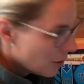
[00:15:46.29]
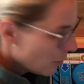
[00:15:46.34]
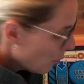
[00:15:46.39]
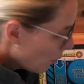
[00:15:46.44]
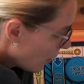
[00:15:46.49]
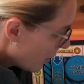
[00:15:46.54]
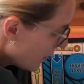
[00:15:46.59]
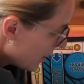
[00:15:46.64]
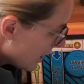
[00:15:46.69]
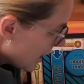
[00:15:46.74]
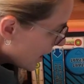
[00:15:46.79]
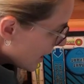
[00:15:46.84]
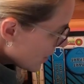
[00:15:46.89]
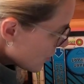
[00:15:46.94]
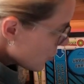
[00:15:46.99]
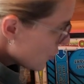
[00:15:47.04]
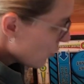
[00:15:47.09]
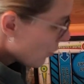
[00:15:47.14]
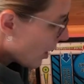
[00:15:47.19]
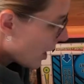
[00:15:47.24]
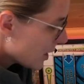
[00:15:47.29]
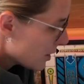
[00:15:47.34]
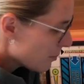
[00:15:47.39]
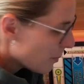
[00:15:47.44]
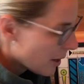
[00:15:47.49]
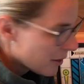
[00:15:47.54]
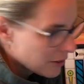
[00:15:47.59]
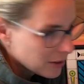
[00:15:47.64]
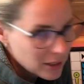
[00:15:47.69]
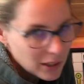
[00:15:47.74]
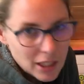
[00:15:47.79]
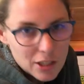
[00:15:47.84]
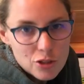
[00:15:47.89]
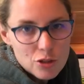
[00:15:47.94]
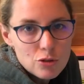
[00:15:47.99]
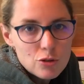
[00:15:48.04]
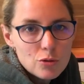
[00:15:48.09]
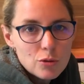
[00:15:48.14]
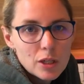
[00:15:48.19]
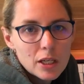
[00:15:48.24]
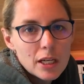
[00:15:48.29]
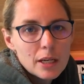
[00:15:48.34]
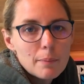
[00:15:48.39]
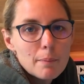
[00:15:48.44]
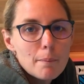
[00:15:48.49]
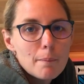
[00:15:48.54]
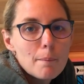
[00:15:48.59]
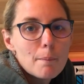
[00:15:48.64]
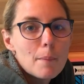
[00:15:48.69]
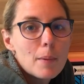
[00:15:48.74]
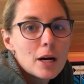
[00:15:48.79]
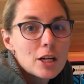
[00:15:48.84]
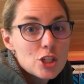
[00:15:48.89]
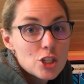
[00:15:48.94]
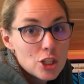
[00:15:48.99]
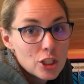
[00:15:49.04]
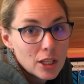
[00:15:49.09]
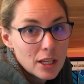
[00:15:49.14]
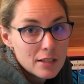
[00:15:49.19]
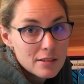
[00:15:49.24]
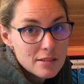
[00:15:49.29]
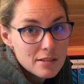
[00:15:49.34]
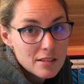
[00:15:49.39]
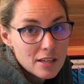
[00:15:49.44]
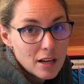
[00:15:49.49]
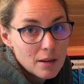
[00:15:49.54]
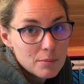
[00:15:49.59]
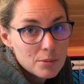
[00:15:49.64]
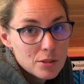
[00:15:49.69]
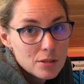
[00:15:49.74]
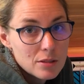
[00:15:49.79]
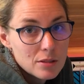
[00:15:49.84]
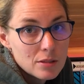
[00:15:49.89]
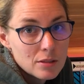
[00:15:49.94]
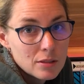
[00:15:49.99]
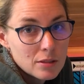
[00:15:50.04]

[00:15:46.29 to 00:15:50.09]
When the indirect method lets you do it in much less steps.